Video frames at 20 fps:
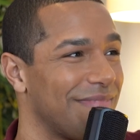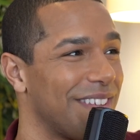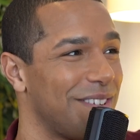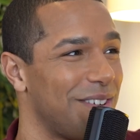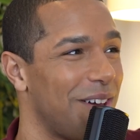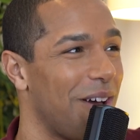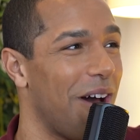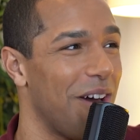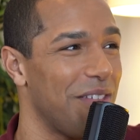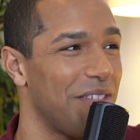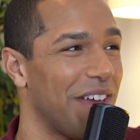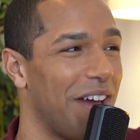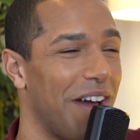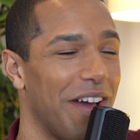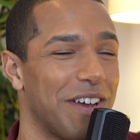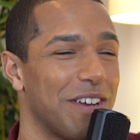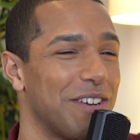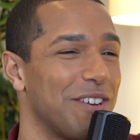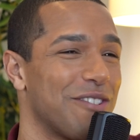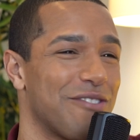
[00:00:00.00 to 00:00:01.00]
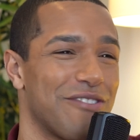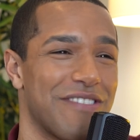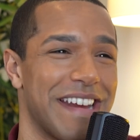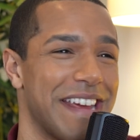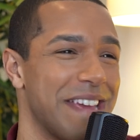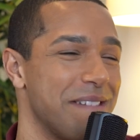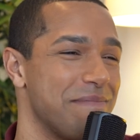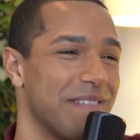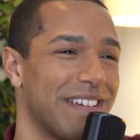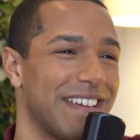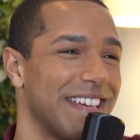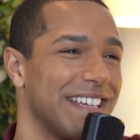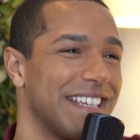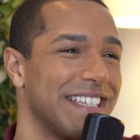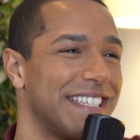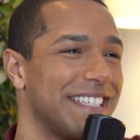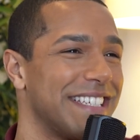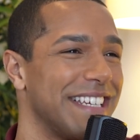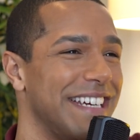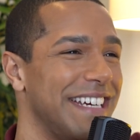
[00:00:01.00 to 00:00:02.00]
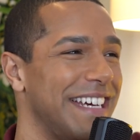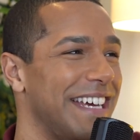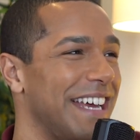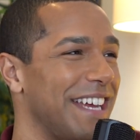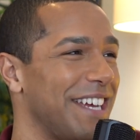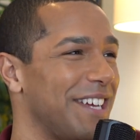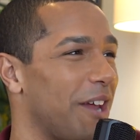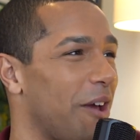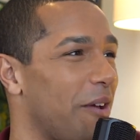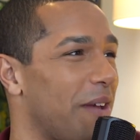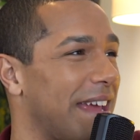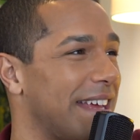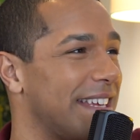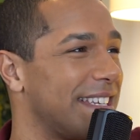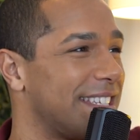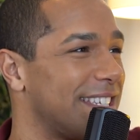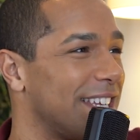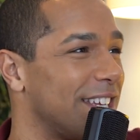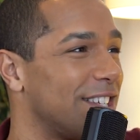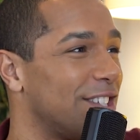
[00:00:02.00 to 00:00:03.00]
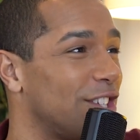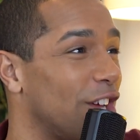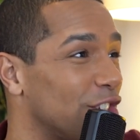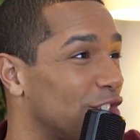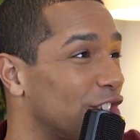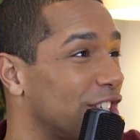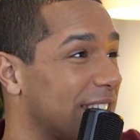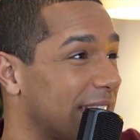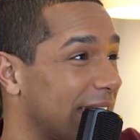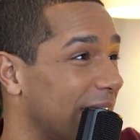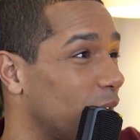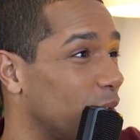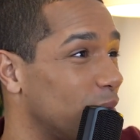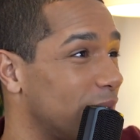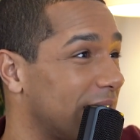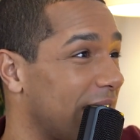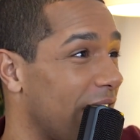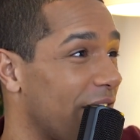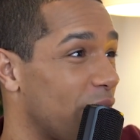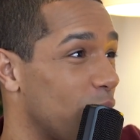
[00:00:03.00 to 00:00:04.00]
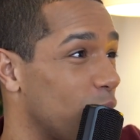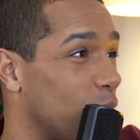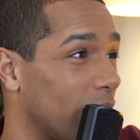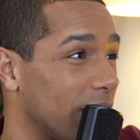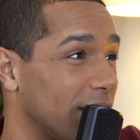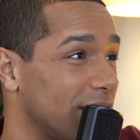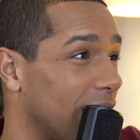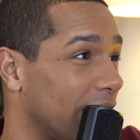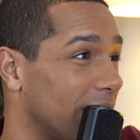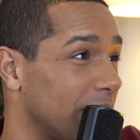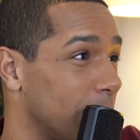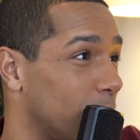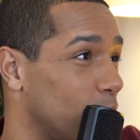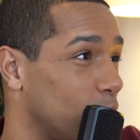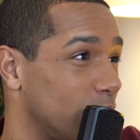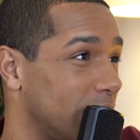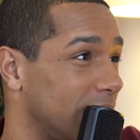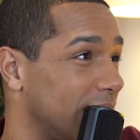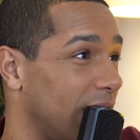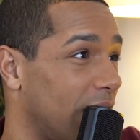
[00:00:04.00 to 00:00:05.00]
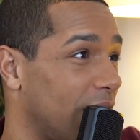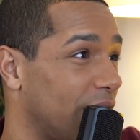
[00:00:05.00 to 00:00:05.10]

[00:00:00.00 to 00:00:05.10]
No, I think I can agree because, you know, it's such a skill to get from one side of the pool to the